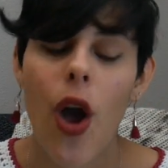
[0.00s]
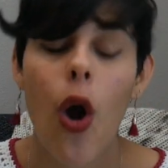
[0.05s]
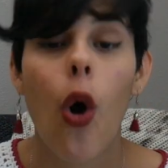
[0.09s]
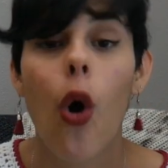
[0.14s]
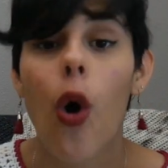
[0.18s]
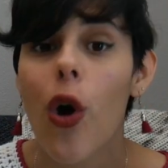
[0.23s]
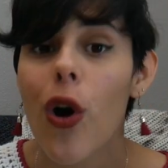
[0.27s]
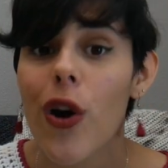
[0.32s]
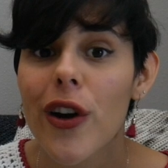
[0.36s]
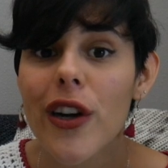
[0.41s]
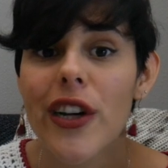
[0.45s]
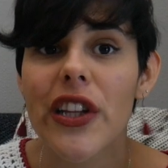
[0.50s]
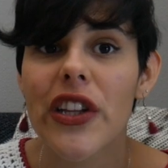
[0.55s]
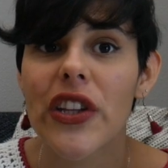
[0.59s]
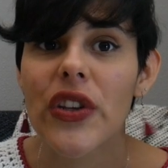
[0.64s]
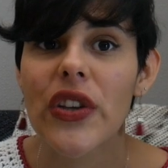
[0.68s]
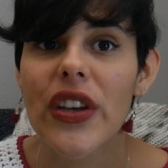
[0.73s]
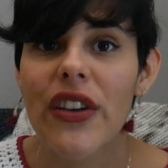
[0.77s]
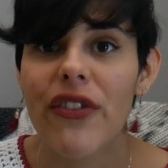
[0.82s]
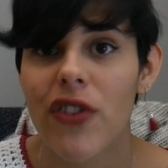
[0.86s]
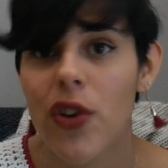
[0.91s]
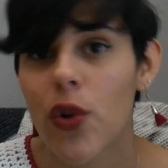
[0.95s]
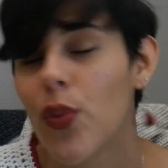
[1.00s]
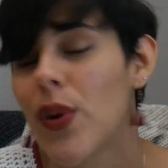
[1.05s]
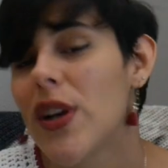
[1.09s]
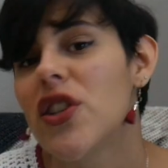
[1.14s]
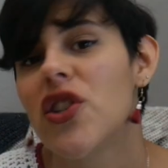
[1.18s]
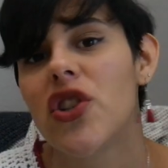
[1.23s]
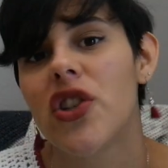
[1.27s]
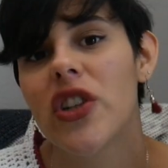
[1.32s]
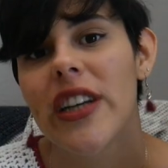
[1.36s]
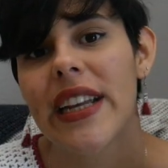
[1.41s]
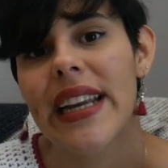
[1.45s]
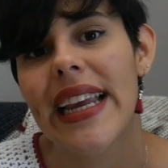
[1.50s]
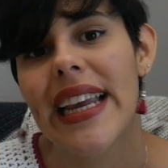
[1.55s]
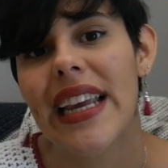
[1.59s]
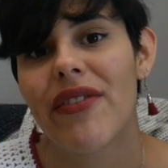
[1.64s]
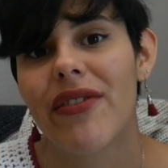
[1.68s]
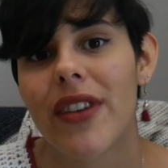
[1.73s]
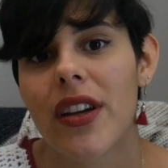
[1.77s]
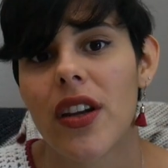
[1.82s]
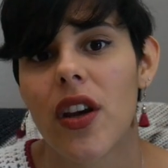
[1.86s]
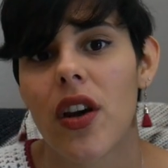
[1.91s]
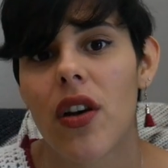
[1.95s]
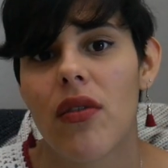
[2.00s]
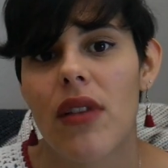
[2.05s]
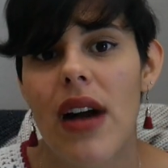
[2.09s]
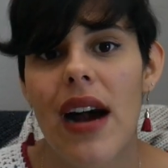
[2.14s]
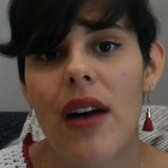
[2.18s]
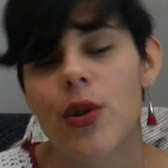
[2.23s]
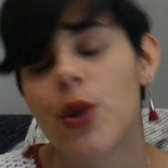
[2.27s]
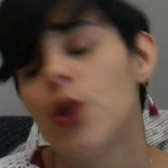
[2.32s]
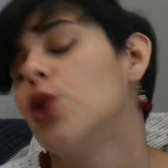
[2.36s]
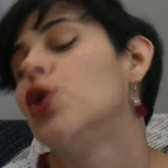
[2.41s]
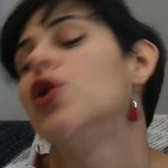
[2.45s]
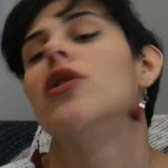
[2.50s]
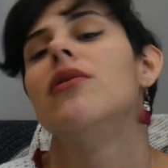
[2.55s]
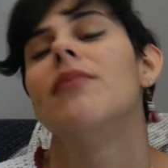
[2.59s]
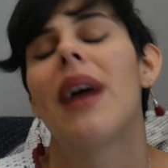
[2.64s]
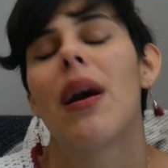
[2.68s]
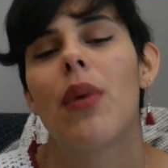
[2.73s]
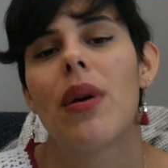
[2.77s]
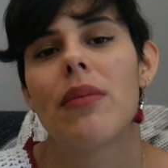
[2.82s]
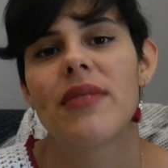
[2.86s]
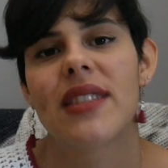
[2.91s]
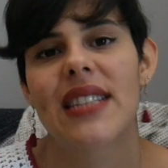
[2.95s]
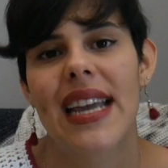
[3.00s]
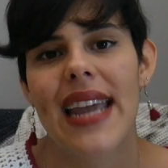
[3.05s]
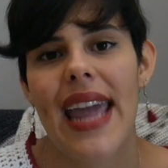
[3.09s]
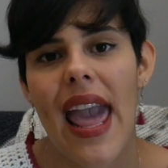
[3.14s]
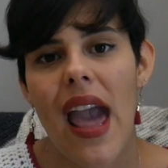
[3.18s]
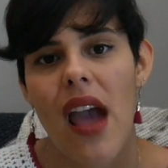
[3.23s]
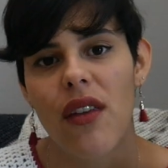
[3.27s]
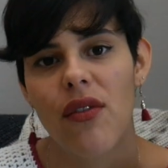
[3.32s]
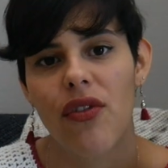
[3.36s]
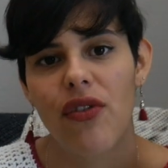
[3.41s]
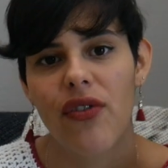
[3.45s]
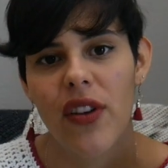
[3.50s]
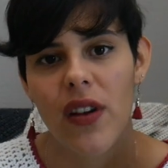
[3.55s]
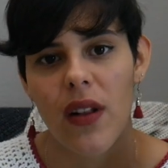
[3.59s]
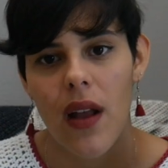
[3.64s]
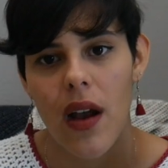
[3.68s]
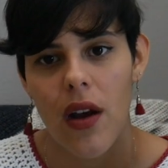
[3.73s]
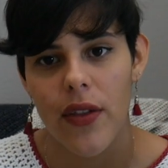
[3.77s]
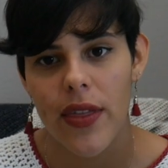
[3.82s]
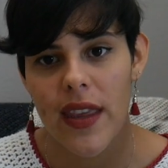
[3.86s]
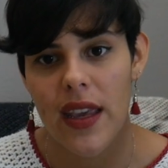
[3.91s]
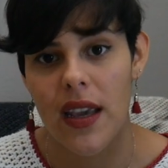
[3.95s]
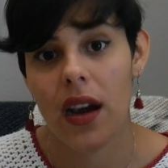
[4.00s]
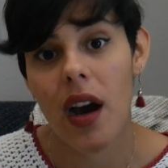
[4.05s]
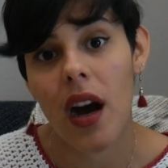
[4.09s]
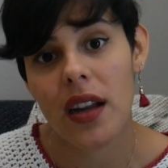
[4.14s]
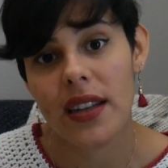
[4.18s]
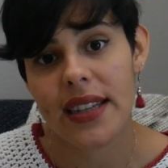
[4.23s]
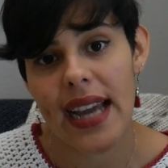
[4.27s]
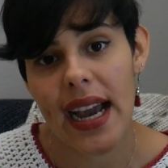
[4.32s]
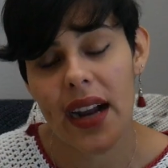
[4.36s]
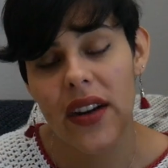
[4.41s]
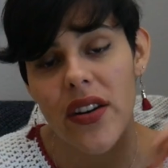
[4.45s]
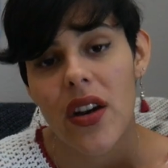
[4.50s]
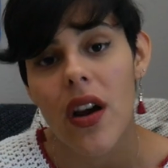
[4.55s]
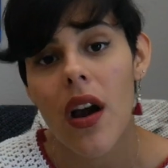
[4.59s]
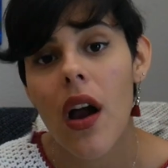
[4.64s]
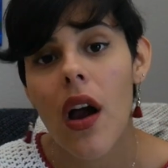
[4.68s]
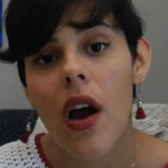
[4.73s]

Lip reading: Or if you wish, you could even go out to my website and fill out the contact